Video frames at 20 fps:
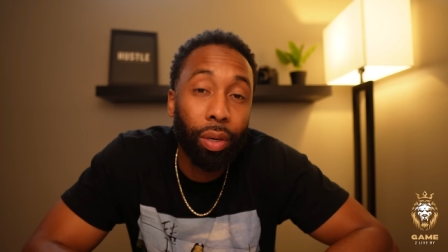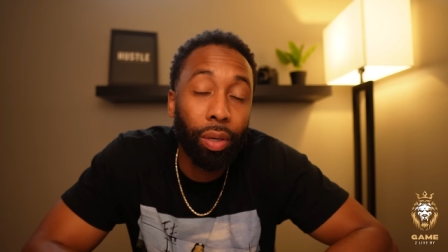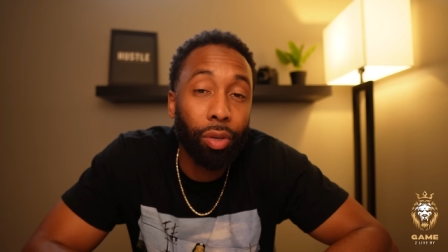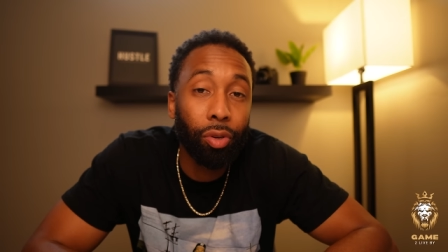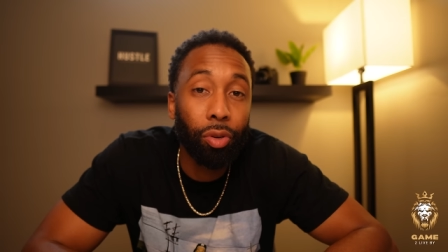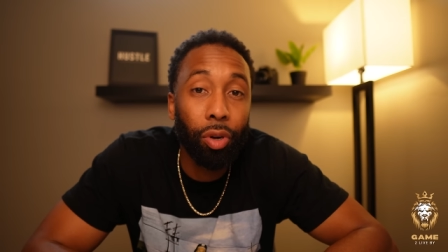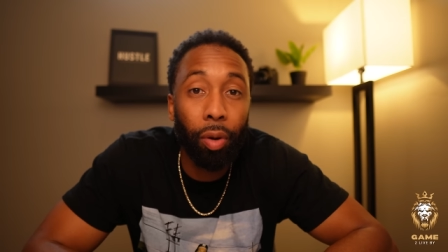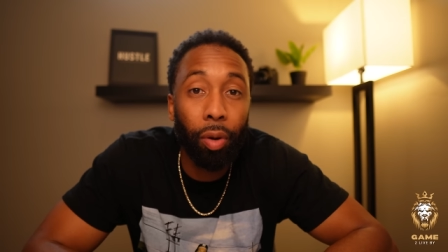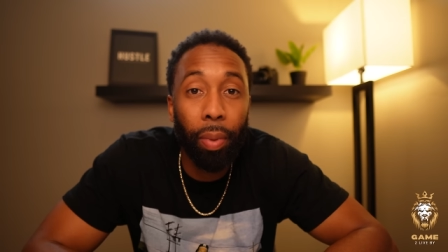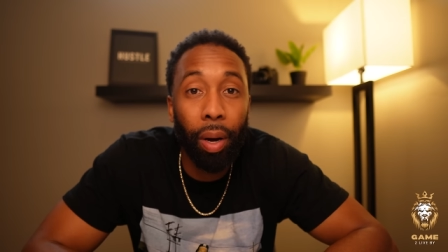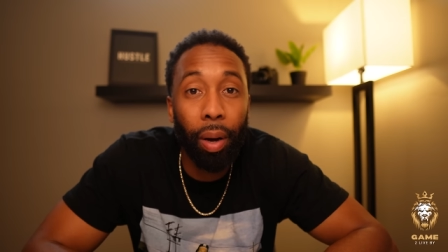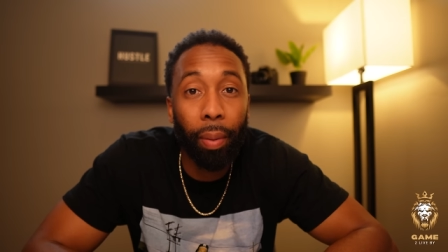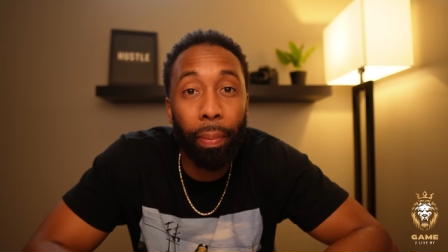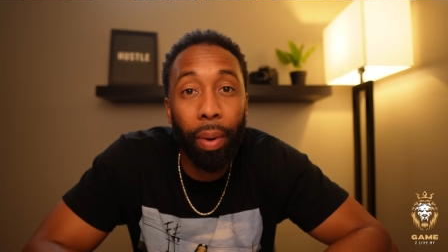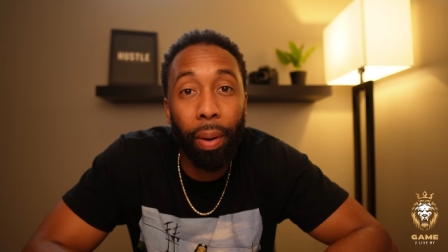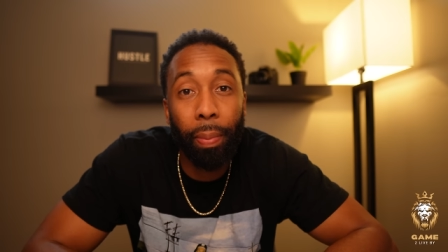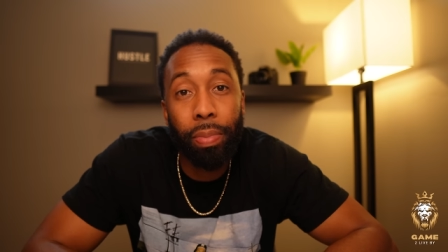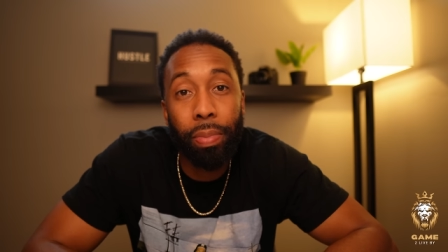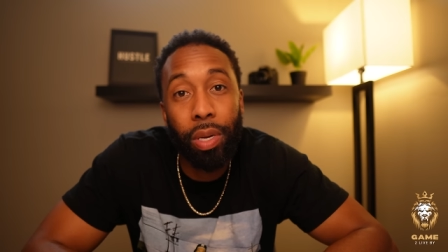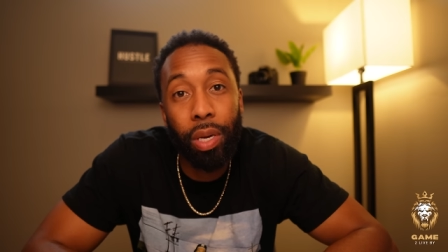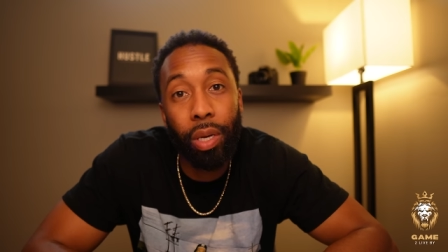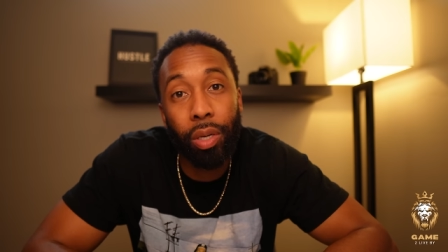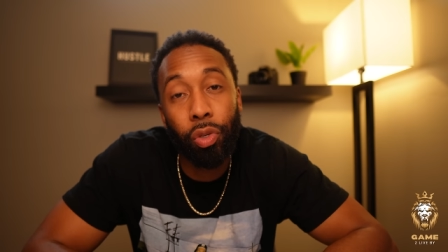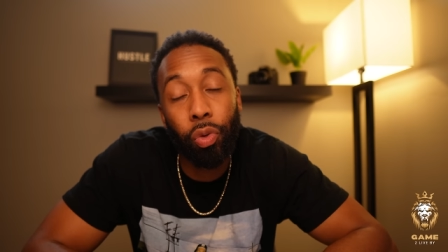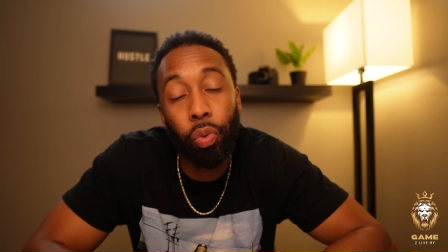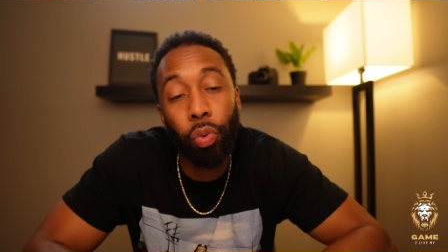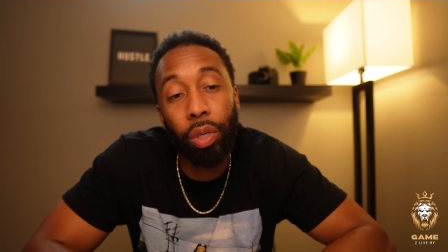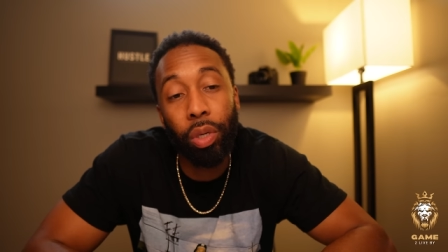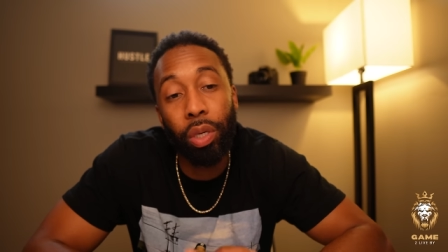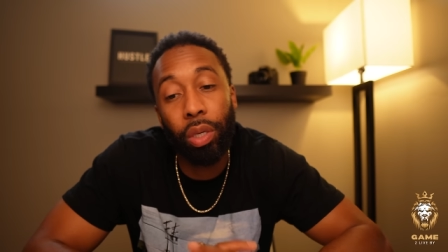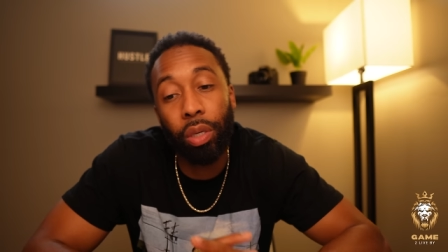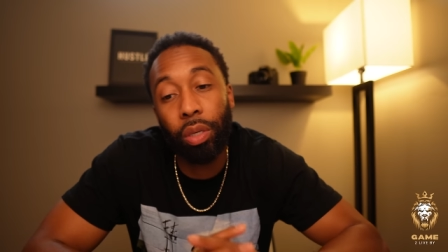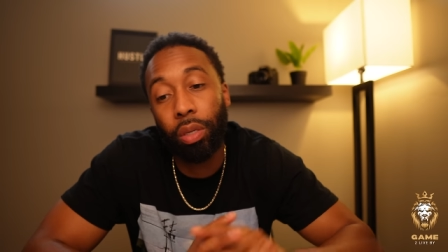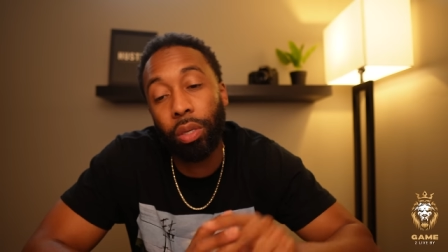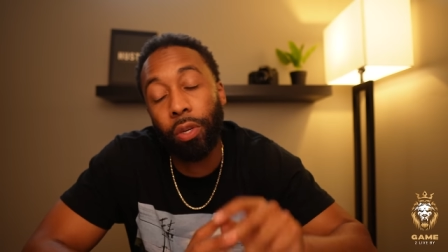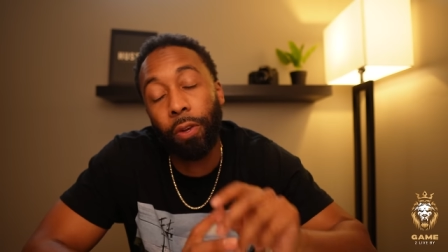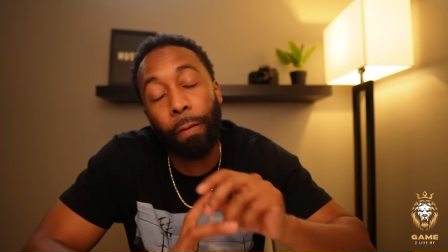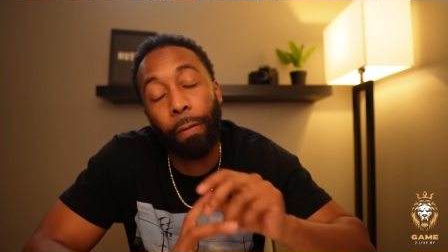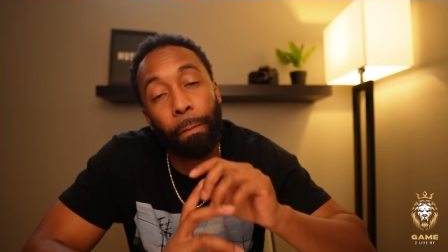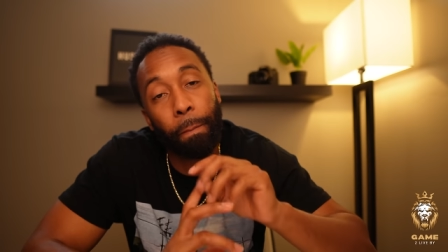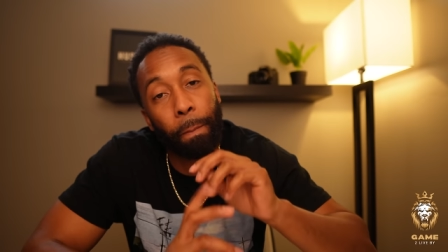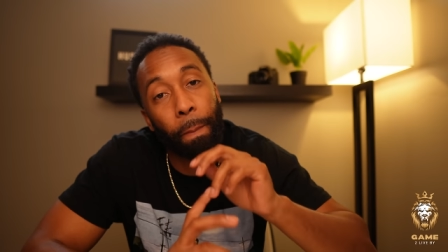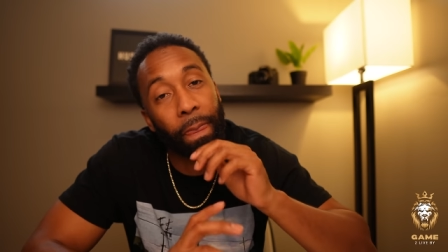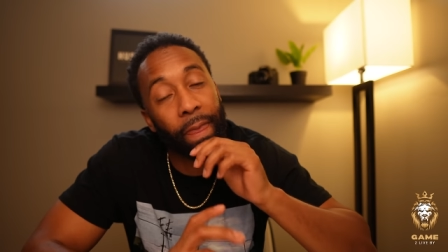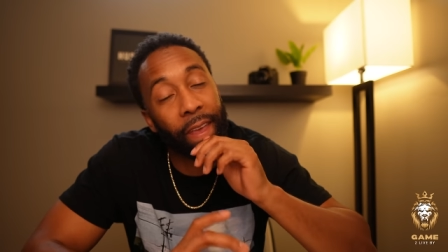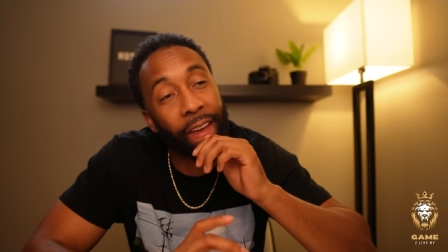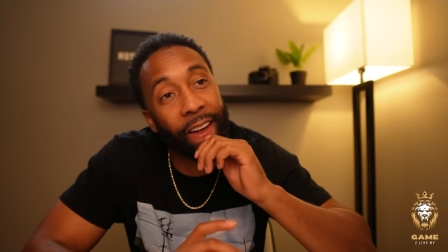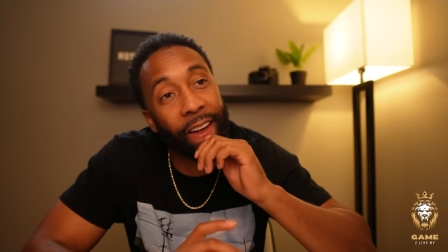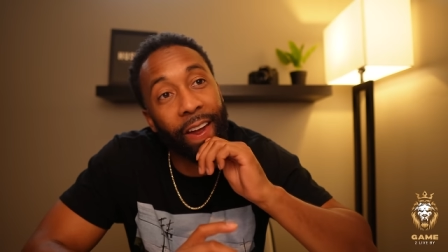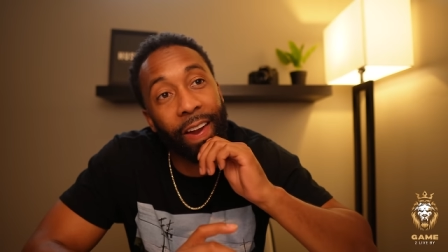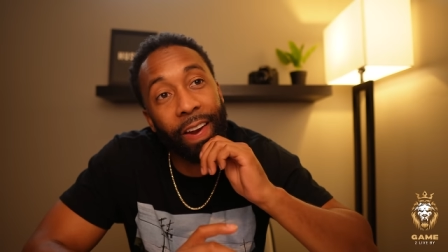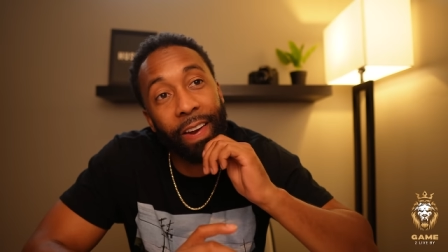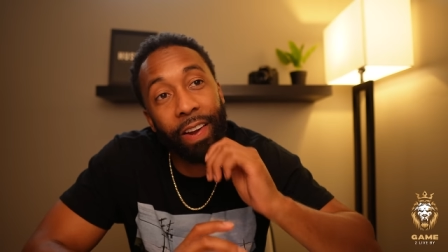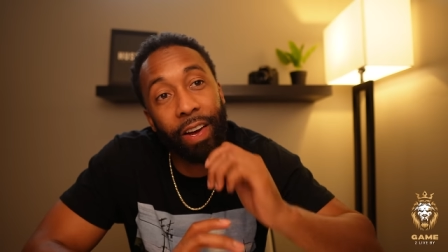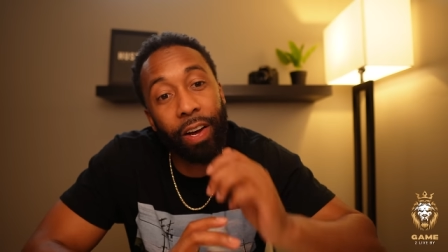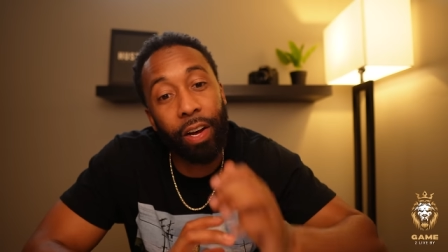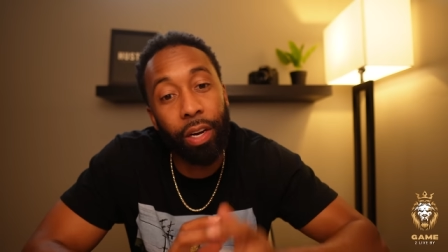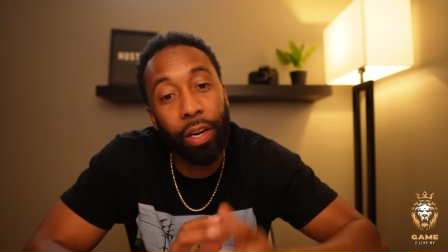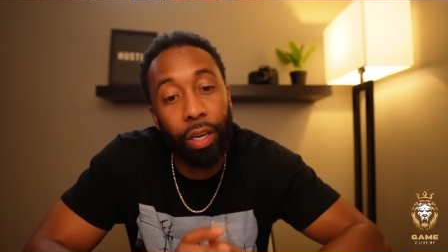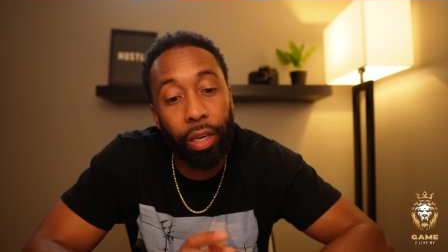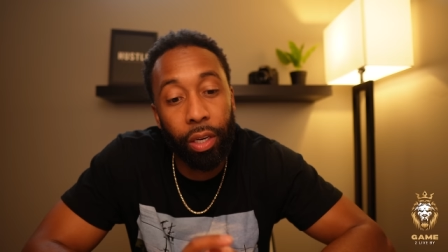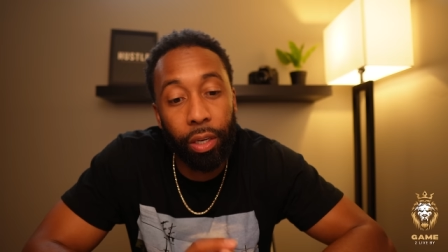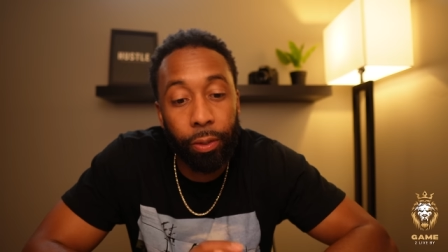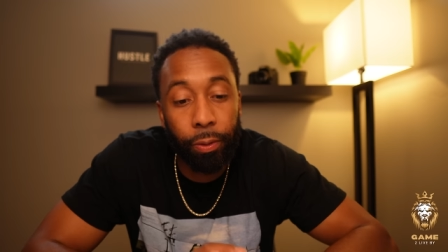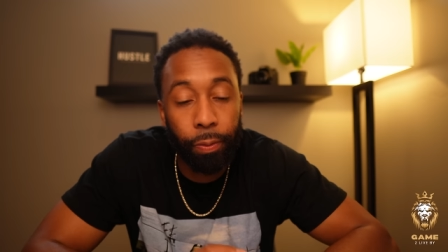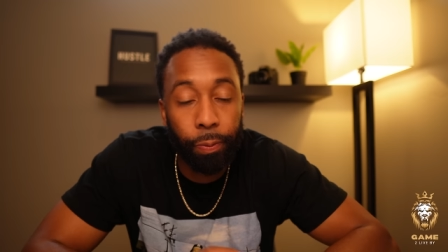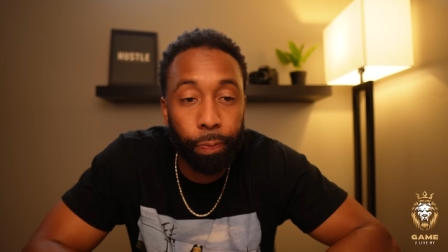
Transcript: you know, my, my mid 20s. And uh,